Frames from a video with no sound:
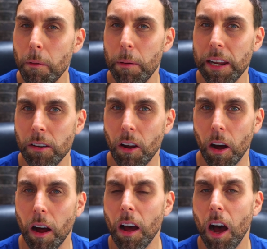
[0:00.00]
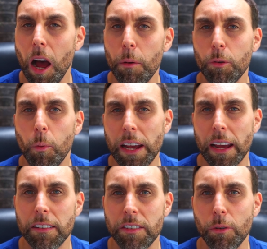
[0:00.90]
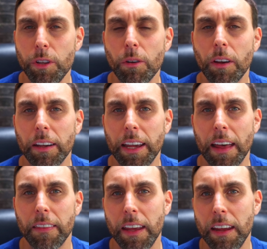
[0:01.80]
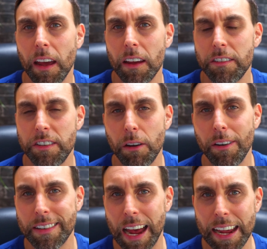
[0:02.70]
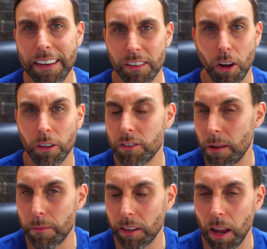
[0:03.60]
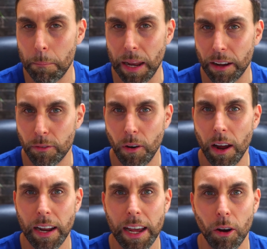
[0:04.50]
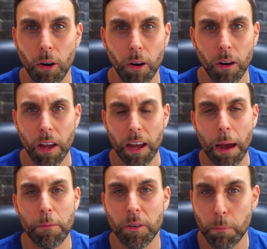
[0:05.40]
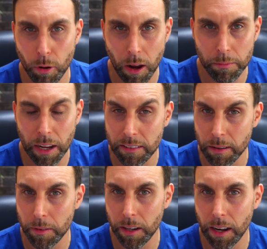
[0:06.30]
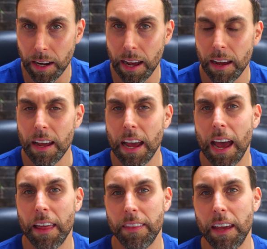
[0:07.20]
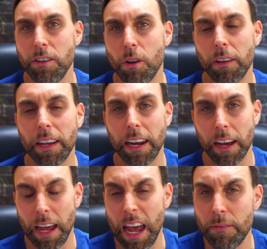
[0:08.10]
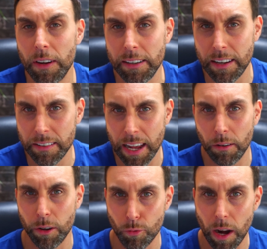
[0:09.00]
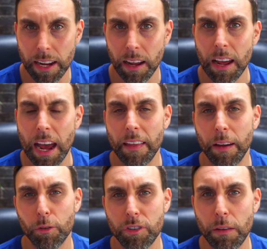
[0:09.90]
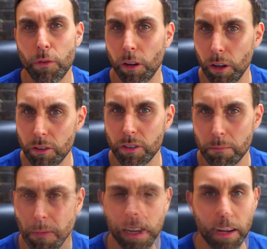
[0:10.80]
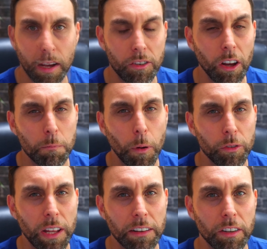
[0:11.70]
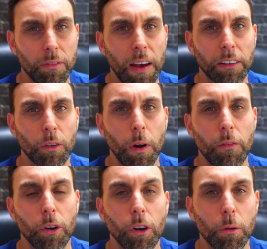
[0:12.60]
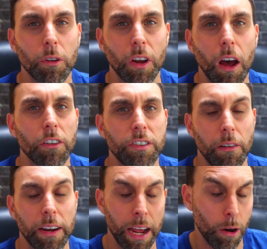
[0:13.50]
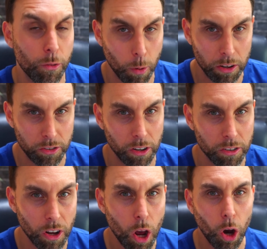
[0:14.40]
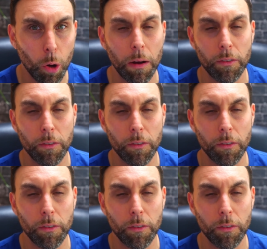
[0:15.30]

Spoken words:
not. I would wait until you can get the Series 8 on something like Black Friday or Amazon Prime Day, something like that, and then you can get it at a heavily discounted rate, and that will save you a lot of money. It just boils down to the fact of whether or not you want to ask Siri health questions or whether you